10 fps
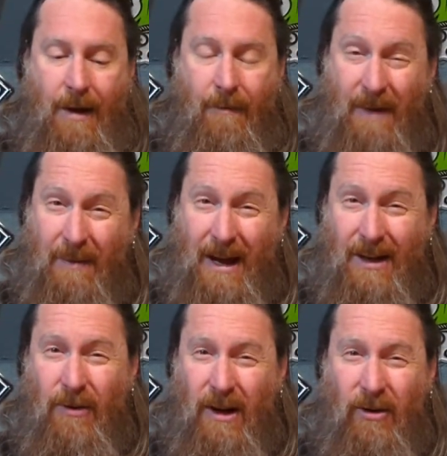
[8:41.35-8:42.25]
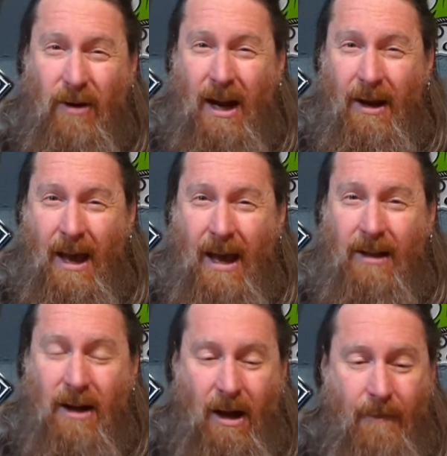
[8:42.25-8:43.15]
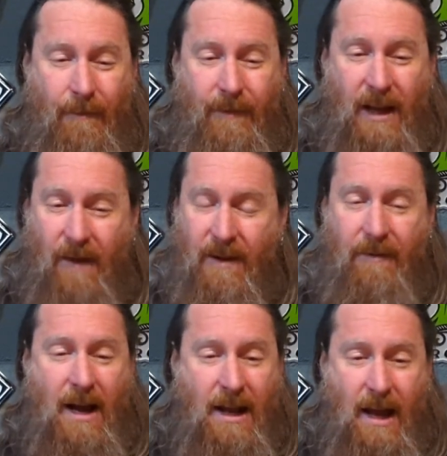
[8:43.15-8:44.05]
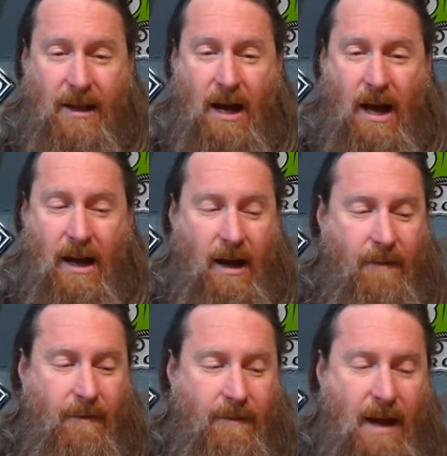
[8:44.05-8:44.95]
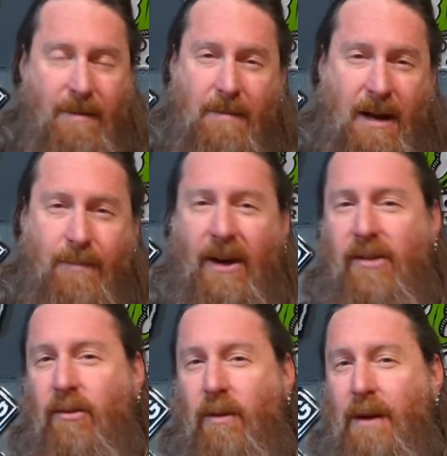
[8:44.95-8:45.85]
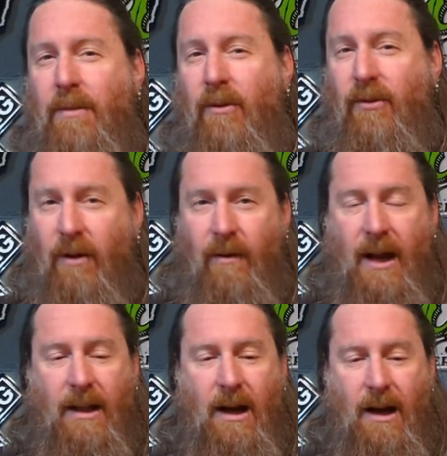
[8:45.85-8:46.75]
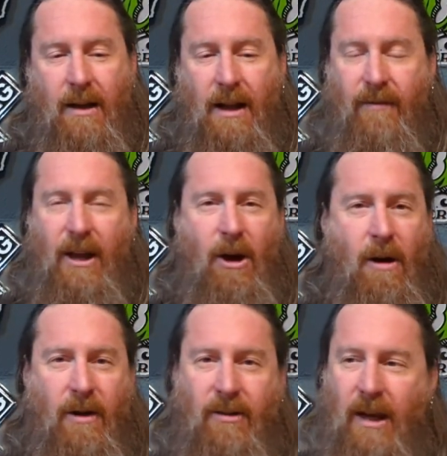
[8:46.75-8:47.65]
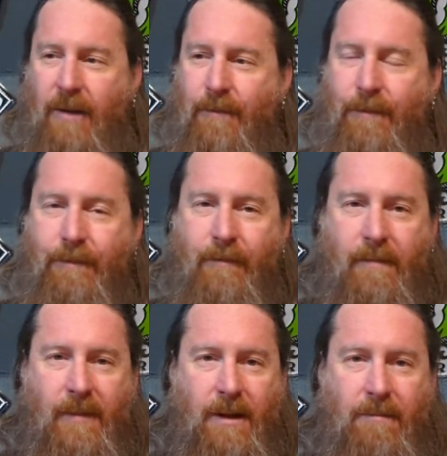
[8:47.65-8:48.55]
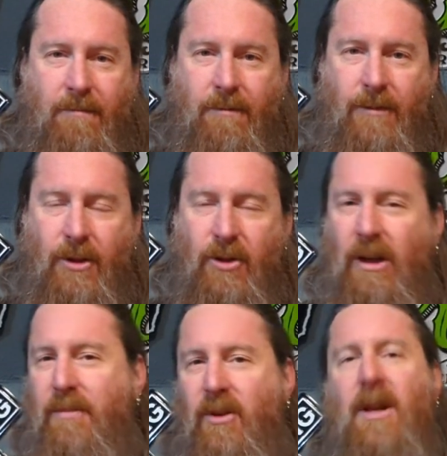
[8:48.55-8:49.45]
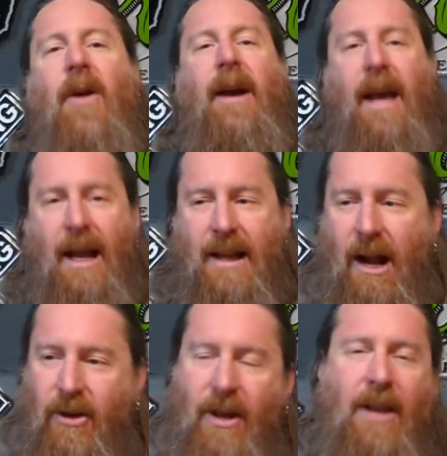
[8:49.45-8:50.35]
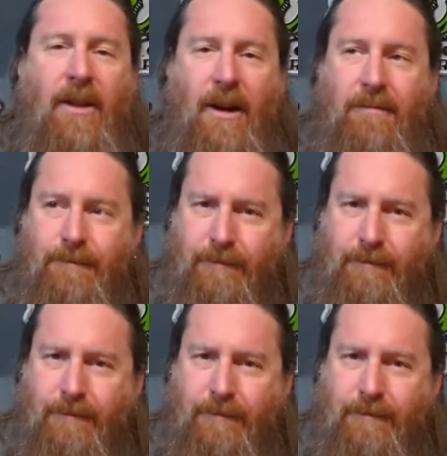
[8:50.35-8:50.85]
Maybe I do need to try eggnog. I've never had eggnog. Not been many places where people are serving eggnog. And if they are, it's like the cheap generic eggnog you get in the